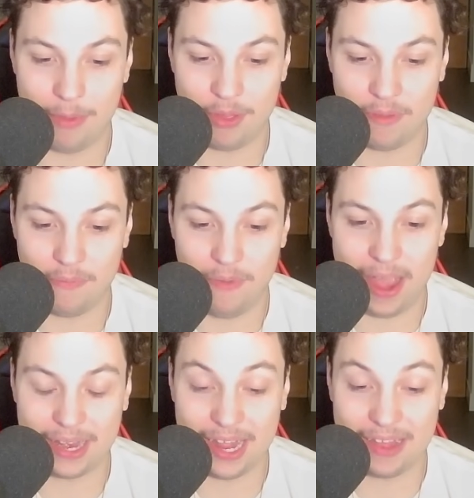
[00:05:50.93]
and the fact
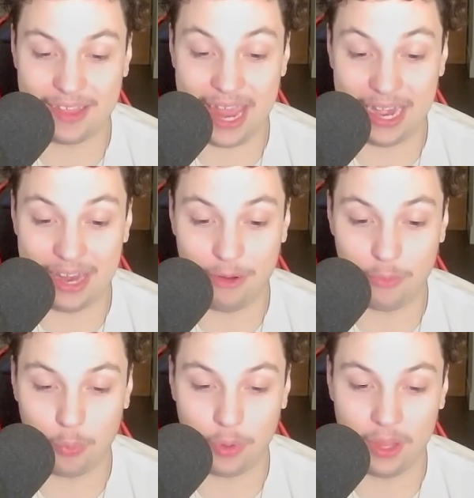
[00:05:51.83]
that he has Cannoneer is
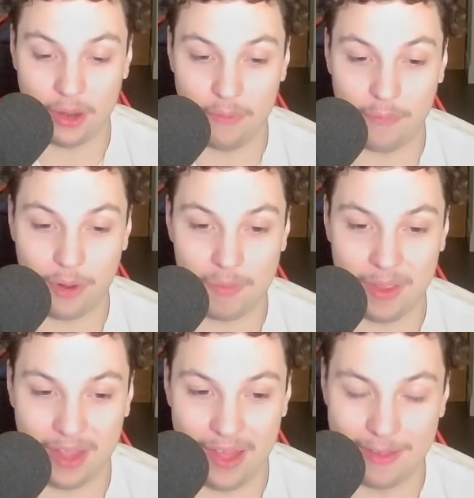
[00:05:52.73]
really good for us
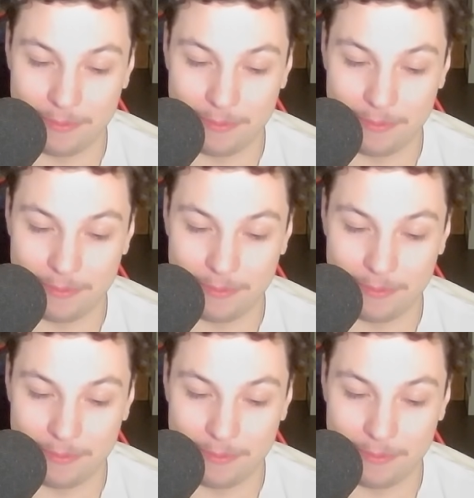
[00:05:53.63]
because,